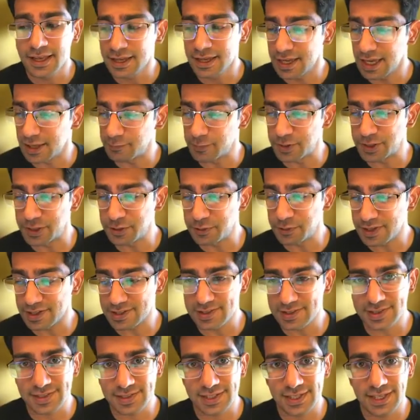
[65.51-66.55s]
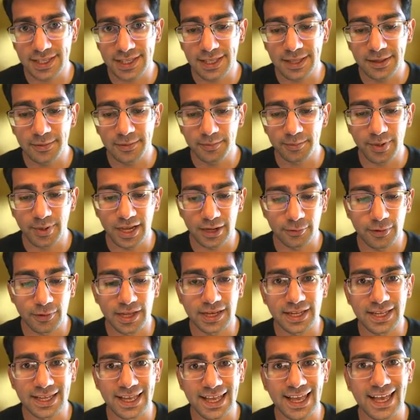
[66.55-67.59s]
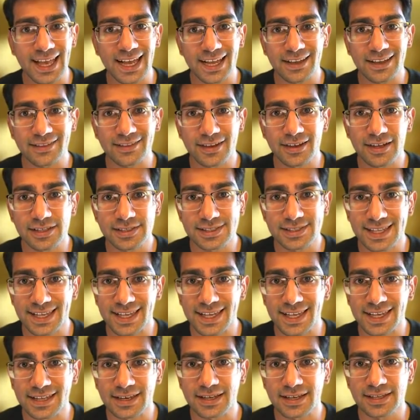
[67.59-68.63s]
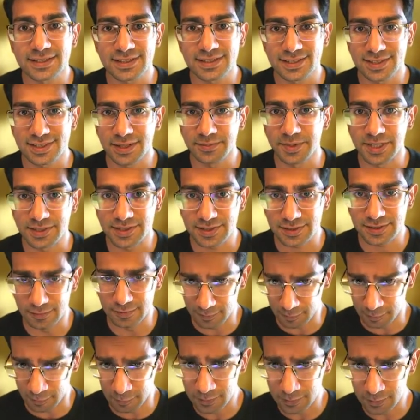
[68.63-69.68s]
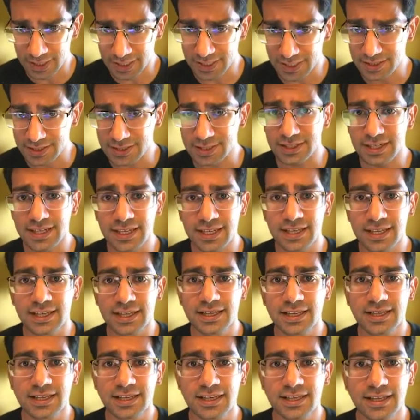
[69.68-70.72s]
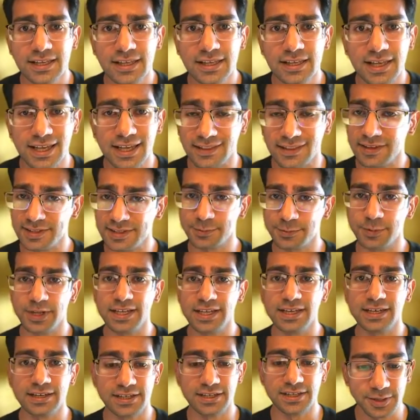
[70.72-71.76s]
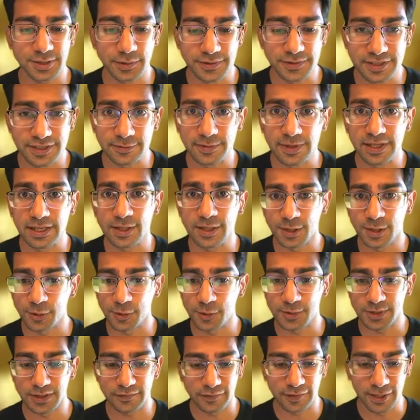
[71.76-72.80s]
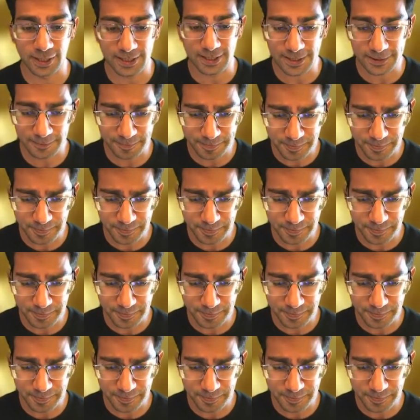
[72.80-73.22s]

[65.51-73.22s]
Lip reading: And we do this by running hackathons and summits. And today and this weekend is going to be no different.